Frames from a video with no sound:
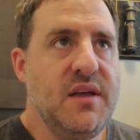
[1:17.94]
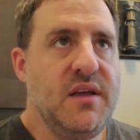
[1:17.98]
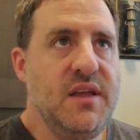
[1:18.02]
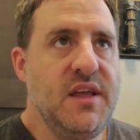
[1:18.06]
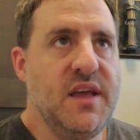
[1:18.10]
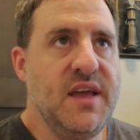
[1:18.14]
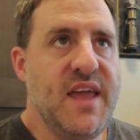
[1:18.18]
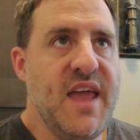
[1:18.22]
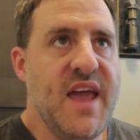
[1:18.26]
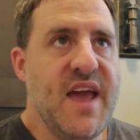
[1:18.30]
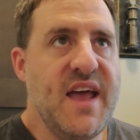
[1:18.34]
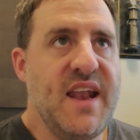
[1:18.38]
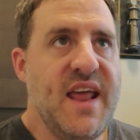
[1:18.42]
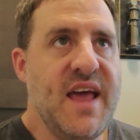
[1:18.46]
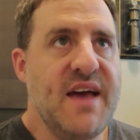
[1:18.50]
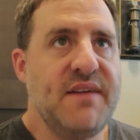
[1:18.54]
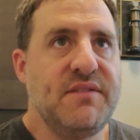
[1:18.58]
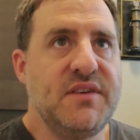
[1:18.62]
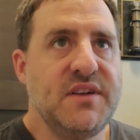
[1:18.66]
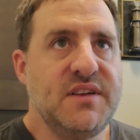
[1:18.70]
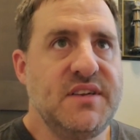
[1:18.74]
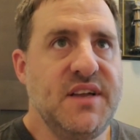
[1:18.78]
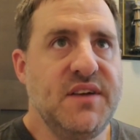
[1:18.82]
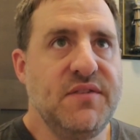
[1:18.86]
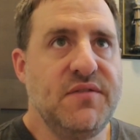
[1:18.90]
you can't
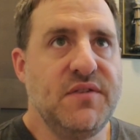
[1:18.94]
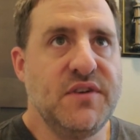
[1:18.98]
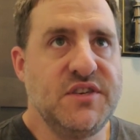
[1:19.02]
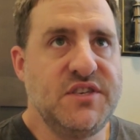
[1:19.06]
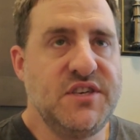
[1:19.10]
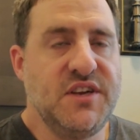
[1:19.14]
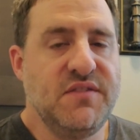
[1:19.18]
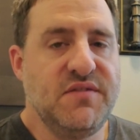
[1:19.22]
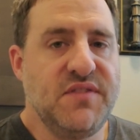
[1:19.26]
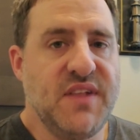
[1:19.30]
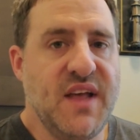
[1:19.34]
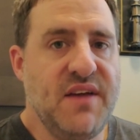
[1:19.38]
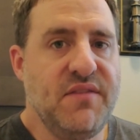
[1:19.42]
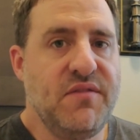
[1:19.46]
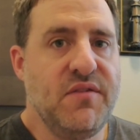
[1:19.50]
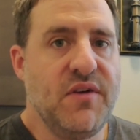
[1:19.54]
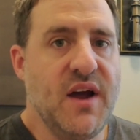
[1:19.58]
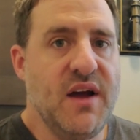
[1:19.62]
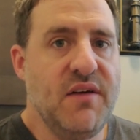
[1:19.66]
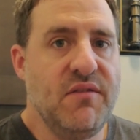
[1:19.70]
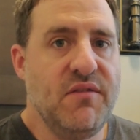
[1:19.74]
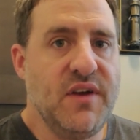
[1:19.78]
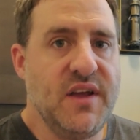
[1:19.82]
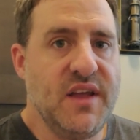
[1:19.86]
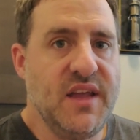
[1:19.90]
have a different shift light for
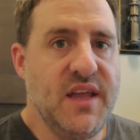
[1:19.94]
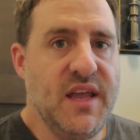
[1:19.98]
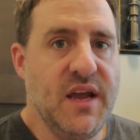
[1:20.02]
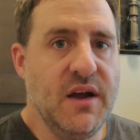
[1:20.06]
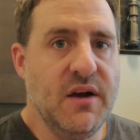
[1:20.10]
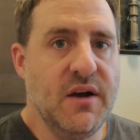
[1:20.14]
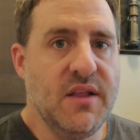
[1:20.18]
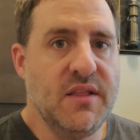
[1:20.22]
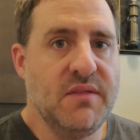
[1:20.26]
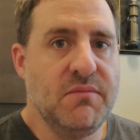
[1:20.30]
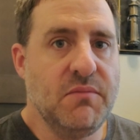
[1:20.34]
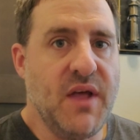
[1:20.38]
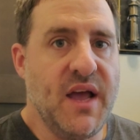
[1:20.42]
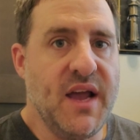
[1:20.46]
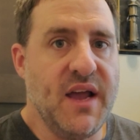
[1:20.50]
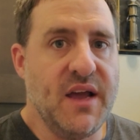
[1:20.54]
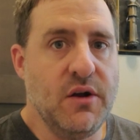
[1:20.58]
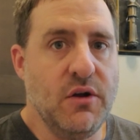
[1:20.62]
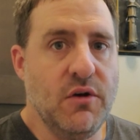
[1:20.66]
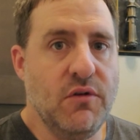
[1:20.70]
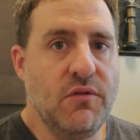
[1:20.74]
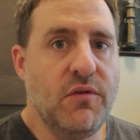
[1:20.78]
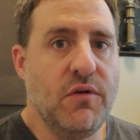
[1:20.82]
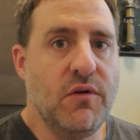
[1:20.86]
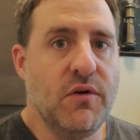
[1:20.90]
every gear, like
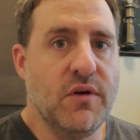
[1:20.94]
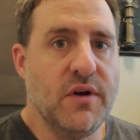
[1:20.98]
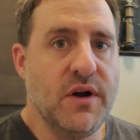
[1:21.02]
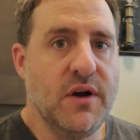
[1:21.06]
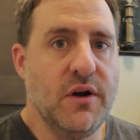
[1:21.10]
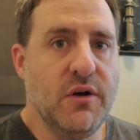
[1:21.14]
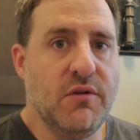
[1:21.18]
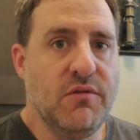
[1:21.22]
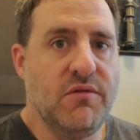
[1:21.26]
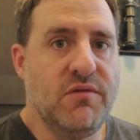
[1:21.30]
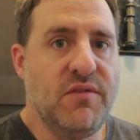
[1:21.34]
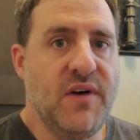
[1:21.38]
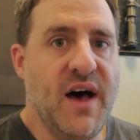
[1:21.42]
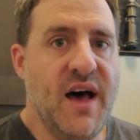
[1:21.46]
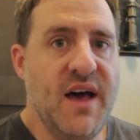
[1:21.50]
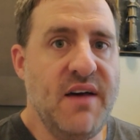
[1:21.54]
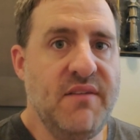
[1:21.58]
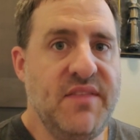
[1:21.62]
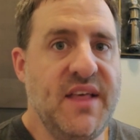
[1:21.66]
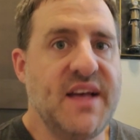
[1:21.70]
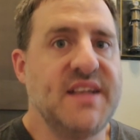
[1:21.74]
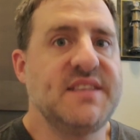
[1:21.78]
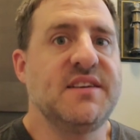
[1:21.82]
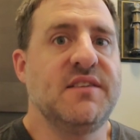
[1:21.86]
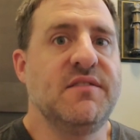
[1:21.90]
an 04 and an
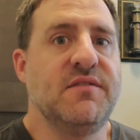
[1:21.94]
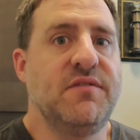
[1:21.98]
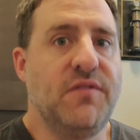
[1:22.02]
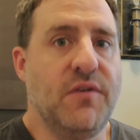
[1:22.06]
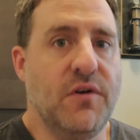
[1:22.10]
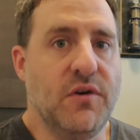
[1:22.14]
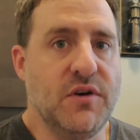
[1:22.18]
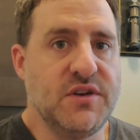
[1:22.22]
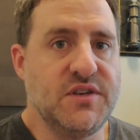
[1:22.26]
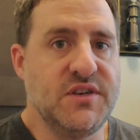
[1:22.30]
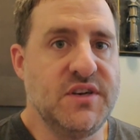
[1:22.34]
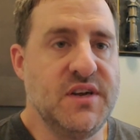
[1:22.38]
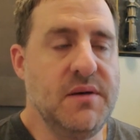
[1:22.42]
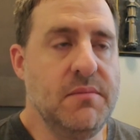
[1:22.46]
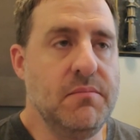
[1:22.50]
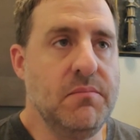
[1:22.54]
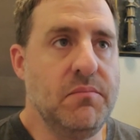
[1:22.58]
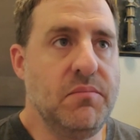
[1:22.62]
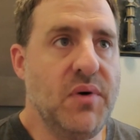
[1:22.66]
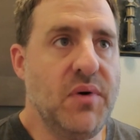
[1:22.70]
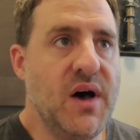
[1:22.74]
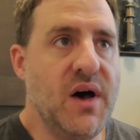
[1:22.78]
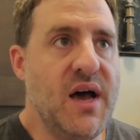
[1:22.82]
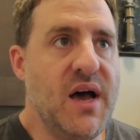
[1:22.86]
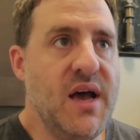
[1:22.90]
05. That's
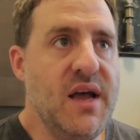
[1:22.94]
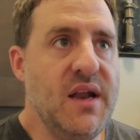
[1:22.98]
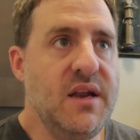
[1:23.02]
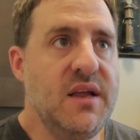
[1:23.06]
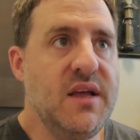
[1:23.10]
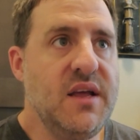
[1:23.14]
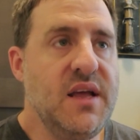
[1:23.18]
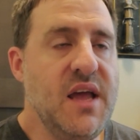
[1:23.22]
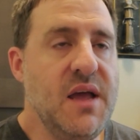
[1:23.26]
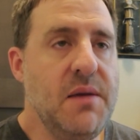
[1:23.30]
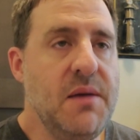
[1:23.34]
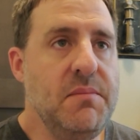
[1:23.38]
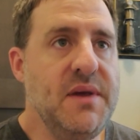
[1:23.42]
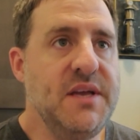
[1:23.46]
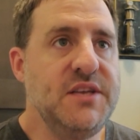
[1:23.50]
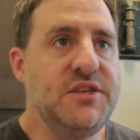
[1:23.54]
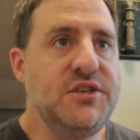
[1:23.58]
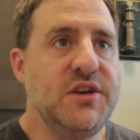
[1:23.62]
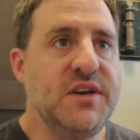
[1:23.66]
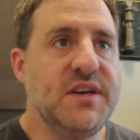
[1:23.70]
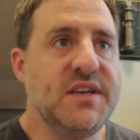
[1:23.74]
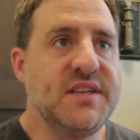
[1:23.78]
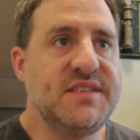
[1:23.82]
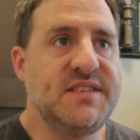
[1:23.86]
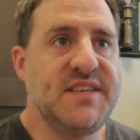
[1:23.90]
unfortunate, but it means
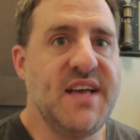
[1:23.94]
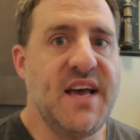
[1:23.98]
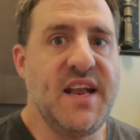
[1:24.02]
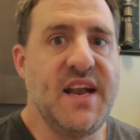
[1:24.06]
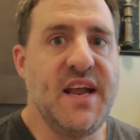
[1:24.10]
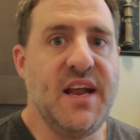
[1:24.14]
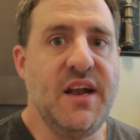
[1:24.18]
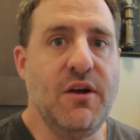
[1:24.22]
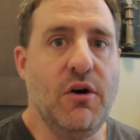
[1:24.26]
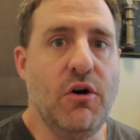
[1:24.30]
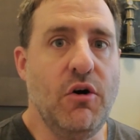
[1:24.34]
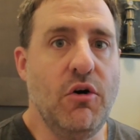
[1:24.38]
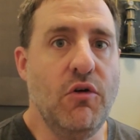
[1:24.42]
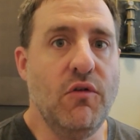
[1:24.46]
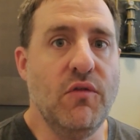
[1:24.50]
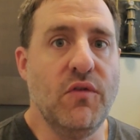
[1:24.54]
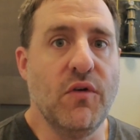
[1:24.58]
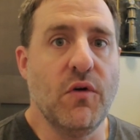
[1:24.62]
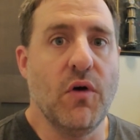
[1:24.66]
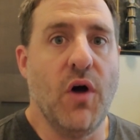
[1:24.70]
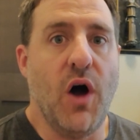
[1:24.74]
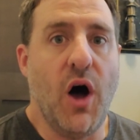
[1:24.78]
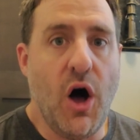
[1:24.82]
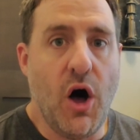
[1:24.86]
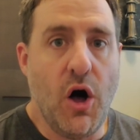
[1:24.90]
you can set an
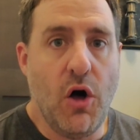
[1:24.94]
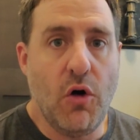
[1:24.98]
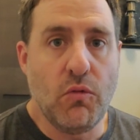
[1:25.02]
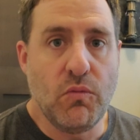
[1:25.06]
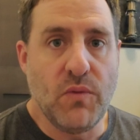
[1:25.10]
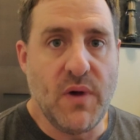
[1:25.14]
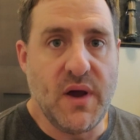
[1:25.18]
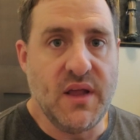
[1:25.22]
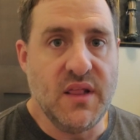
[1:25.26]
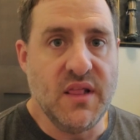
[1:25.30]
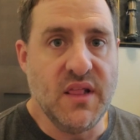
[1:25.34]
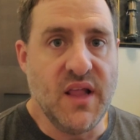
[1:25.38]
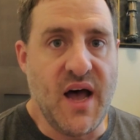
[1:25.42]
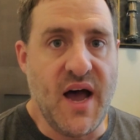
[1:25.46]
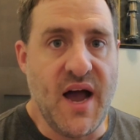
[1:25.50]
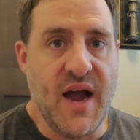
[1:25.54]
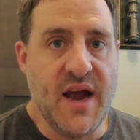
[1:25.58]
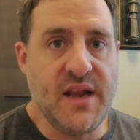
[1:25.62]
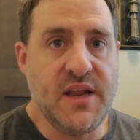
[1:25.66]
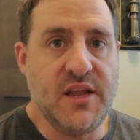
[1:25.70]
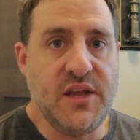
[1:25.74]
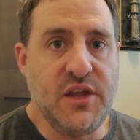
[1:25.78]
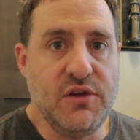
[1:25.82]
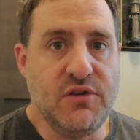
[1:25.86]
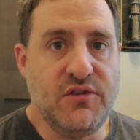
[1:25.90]
overall red
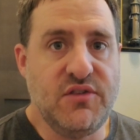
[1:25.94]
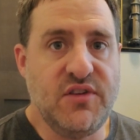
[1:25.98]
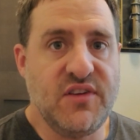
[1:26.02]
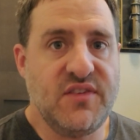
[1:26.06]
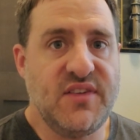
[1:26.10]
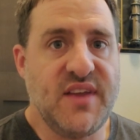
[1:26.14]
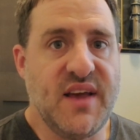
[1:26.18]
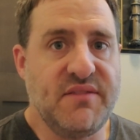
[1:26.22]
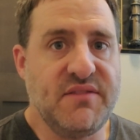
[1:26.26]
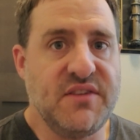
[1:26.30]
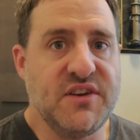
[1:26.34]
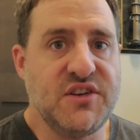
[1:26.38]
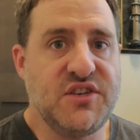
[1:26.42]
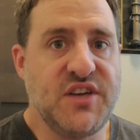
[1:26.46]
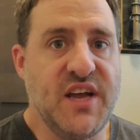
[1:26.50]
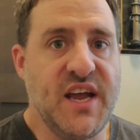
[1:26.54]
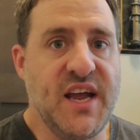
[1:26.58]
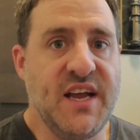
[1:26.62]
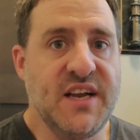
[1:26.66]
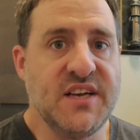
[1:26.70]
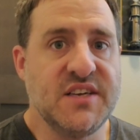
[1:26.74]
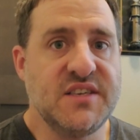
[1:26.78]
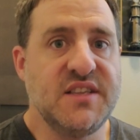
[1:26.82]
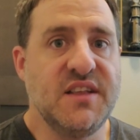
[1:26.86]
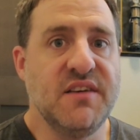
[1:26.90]
line. You just have to
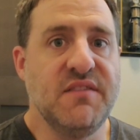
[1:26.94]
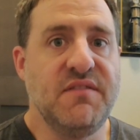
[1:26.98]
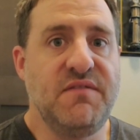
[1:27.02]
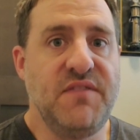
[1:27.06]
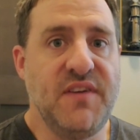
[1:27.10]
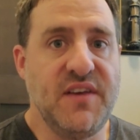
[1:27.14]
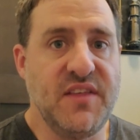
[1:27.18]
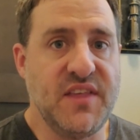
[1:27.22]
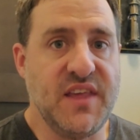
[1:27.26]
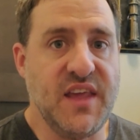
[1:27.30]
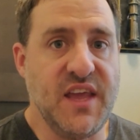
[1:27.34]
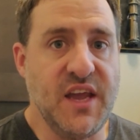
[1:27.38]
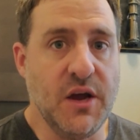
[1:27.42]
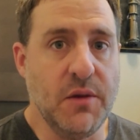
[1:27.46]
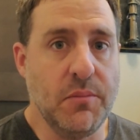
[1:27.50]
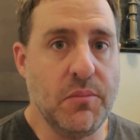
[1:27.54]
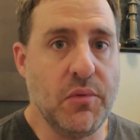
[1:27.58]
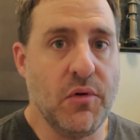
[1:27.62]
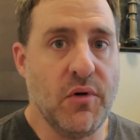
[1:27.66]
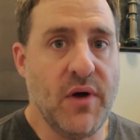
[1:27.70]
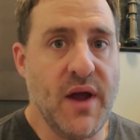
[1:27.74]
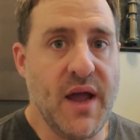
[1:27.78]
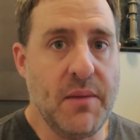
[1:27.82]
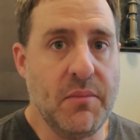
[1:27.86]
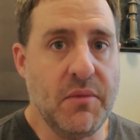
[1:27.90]
change the fifth gear
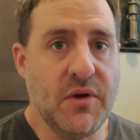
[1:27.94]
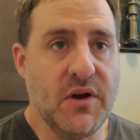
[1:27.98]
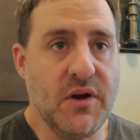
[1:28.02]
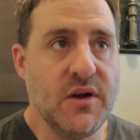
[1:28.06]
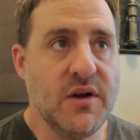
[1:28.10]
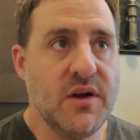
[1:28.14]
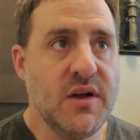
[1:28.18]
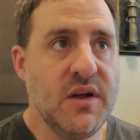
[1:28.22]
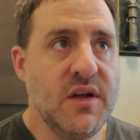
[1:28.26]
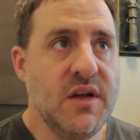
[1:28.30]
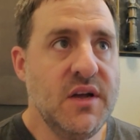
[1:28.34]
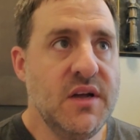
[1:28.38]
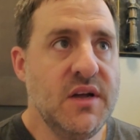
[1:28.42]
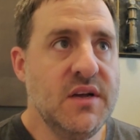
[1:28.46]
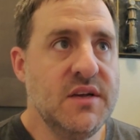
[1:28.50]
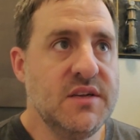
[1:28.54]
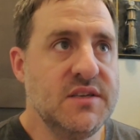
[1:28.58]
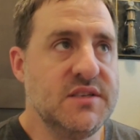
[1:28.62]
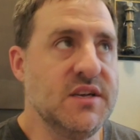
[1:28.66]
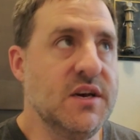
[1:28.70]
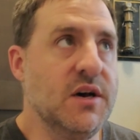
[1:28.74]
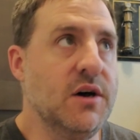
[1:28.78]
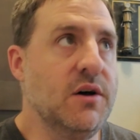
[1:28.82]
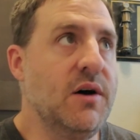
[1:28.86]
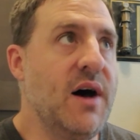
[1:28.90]
parameter.
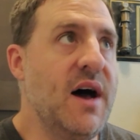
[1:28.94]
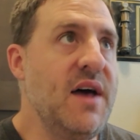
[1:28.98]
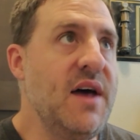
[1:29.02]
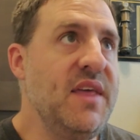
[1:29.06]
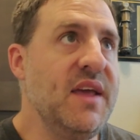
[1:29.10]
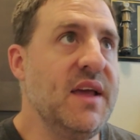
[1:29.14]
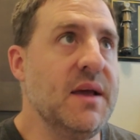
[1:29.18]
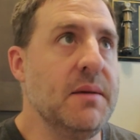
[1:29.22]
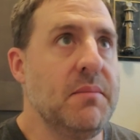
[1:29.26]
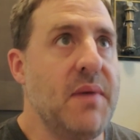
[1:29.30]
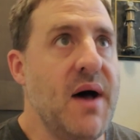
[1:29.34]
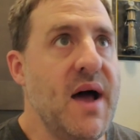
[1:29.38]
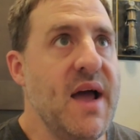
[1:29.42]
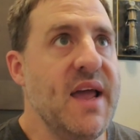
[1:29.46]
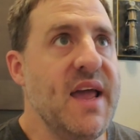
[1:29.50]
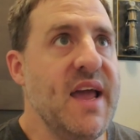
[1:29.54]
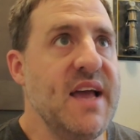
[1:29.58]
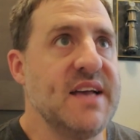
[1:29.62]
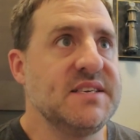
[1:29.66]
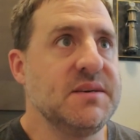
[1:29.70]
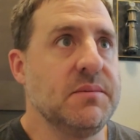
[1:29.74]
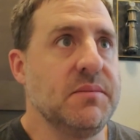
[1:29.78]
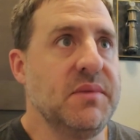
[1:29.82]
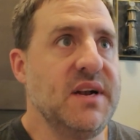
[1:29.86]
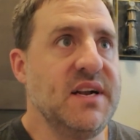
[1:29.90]
So I think in my
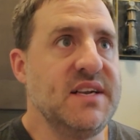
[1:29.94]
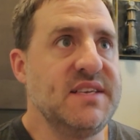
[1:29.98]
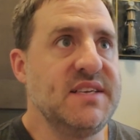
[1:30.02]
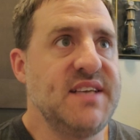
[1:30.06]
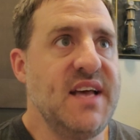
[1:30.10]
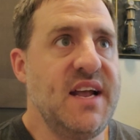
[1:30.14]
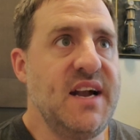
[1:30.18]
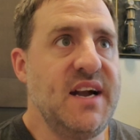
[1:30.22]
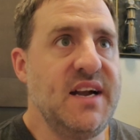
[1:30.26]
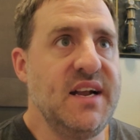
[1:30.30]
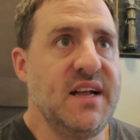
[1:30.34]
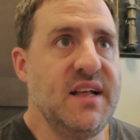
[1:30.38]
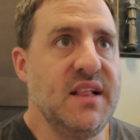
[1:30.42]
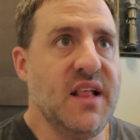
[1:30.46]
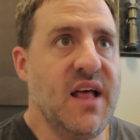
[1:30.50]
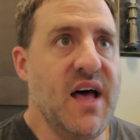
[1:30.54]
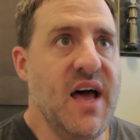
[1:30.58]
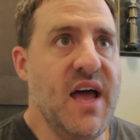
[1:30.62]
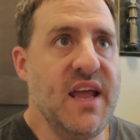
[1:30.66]
case, I'm going to set it at